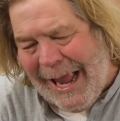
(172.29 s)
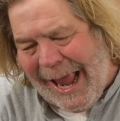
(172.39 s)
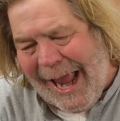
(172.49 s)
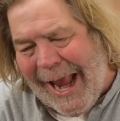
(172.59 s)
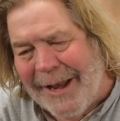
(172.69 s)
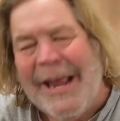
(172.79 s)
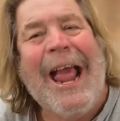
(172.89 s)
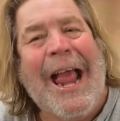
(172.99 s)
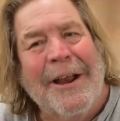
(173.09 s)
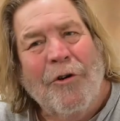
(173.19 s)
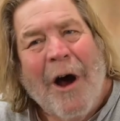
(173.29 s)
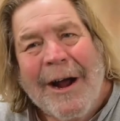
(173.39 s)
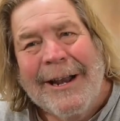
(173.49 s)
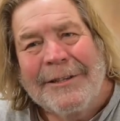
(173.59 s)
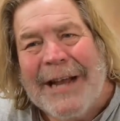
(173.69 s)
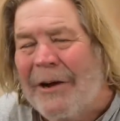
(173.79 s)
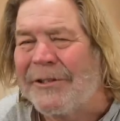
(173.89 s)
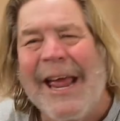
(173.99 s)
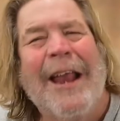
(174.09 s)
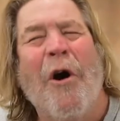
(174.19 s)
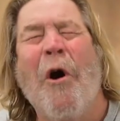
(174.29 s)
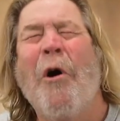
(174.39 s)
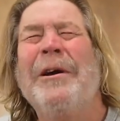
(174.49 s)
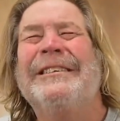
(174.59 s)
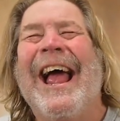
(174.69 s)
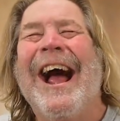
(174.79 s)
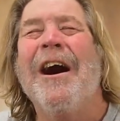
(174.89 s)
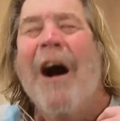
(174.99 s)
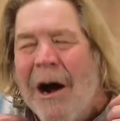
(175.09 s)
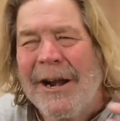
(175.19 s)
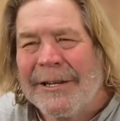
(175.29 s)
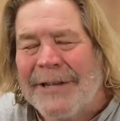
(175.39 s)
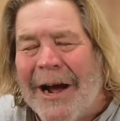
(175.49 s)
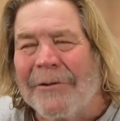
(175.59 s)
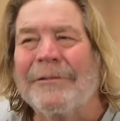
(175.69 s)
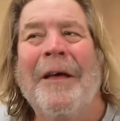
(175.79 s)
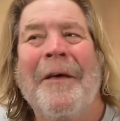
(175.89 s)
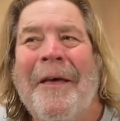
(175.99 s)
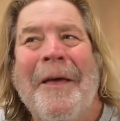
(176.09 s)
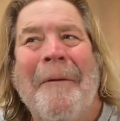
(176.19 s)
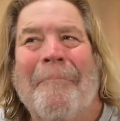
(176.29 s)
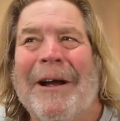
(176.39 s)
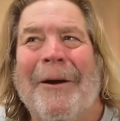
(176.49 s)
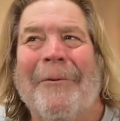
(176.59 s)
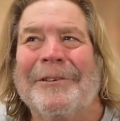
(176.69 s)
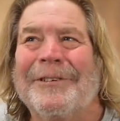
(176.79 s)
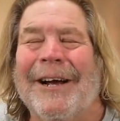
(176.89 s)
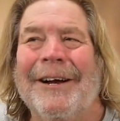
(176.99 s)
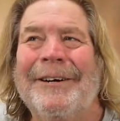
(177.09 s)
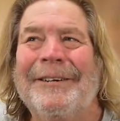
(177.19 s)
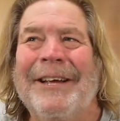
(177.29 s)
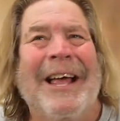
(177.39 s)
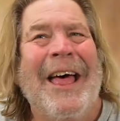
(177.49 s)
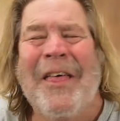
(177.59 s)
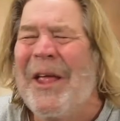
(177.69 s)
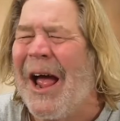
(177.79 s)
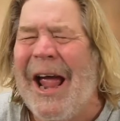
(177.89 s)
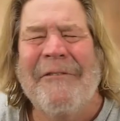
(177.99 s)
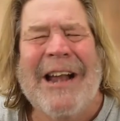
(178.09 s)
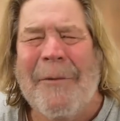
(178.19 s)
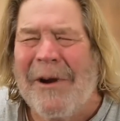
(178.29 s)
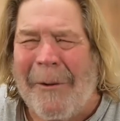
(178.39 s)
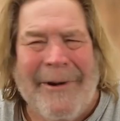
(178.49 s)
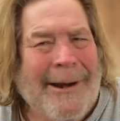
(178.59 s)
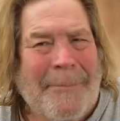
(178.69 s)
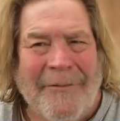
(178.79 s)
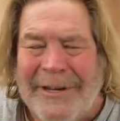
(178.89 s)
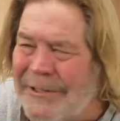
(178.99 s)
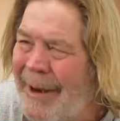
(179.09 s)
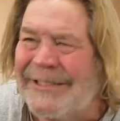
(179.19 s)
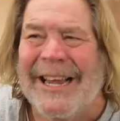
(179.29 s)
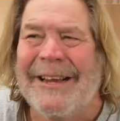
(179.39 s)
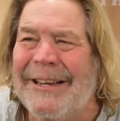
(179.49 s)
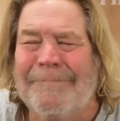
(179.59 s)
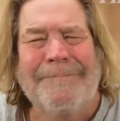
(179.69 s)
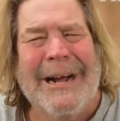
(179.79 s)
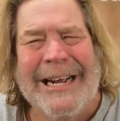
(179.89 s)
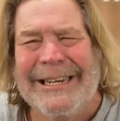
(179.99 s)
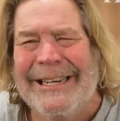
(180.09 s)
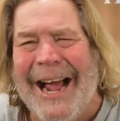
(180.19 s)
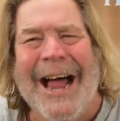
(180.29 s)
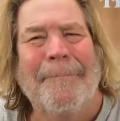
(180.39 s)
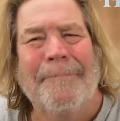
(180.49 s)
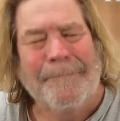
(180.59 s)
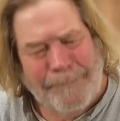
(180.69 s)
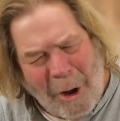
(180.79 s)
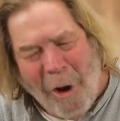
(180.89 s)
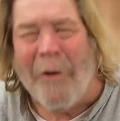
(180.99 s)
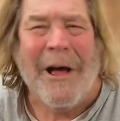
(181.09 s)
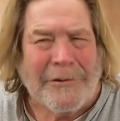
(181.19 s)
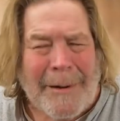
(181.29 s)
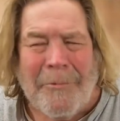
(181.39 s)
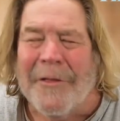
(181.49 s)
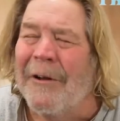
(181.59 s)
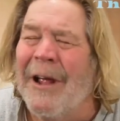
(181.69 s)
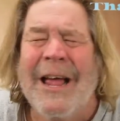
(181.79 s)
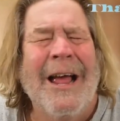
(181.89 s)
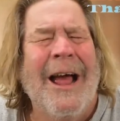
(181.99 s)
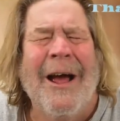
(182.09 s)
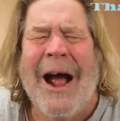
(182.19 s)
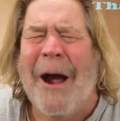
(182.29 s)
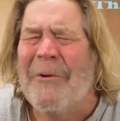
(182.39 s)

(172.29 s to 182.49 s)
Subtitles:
And he hung it in his house. He had always hung in his house. But it was, every time I went up to visit him, I'd say, my God, Paul, that was my brother. I